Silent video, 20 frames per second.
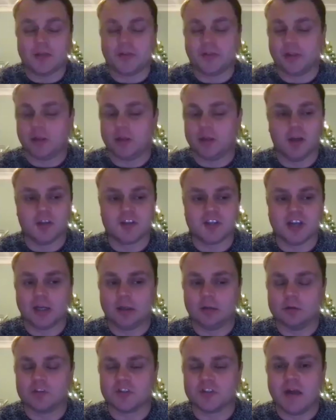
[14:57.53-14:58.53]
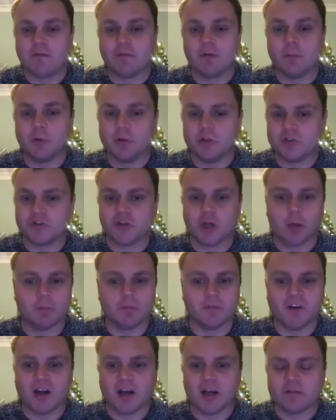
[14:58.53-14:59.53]
think Kurt Angle's in everybody's
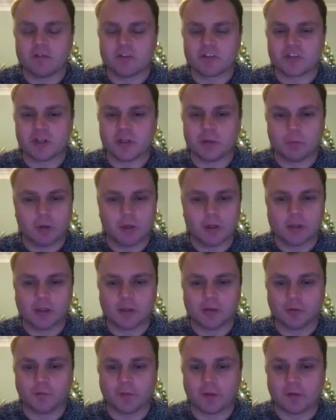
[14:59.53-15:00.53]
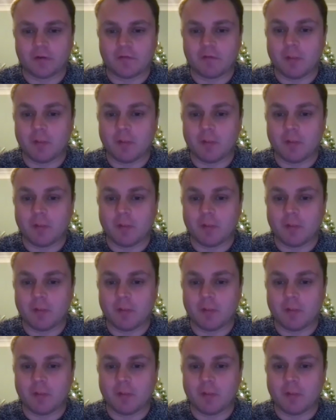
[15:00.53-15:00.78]
top five, isn't he? Really, I don't think I've ever met